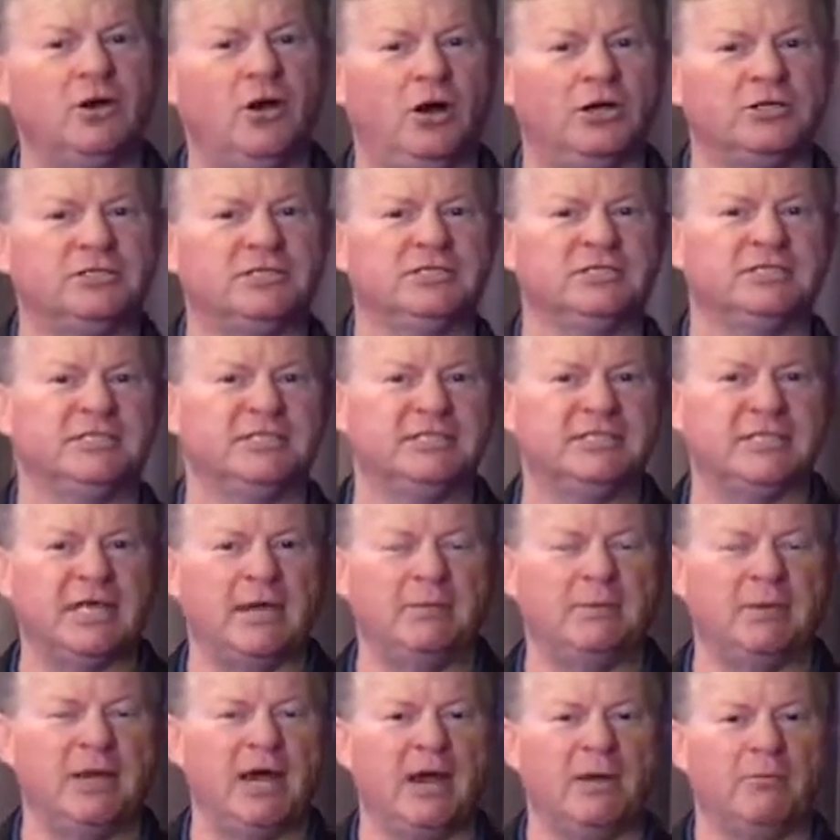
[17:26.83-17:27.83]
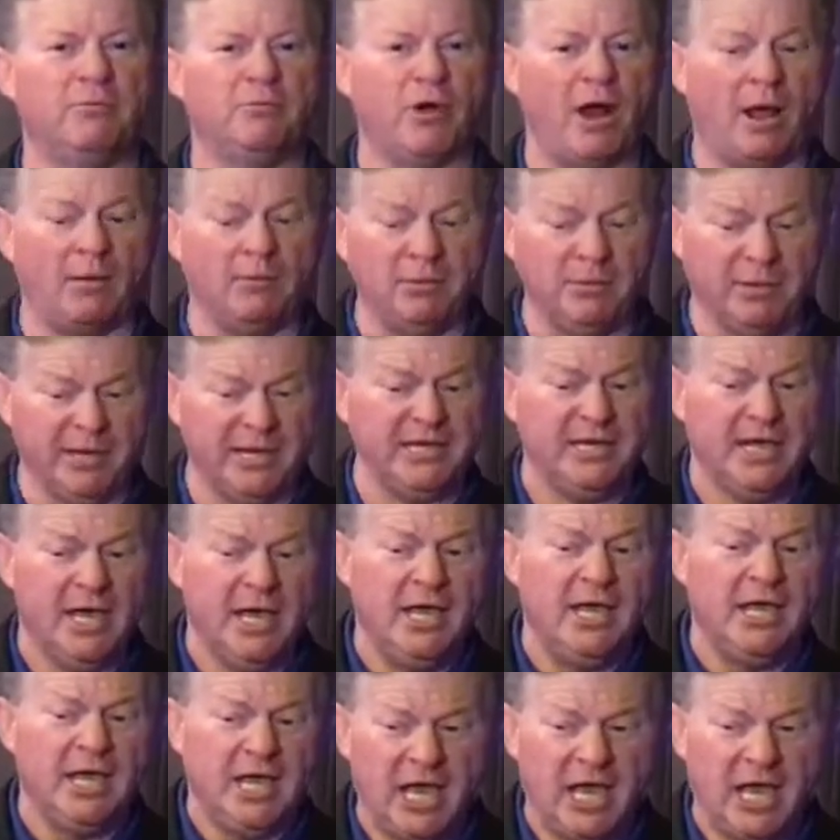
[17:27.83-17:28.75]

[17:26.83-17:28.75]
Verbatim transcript: causes the same kind of problem and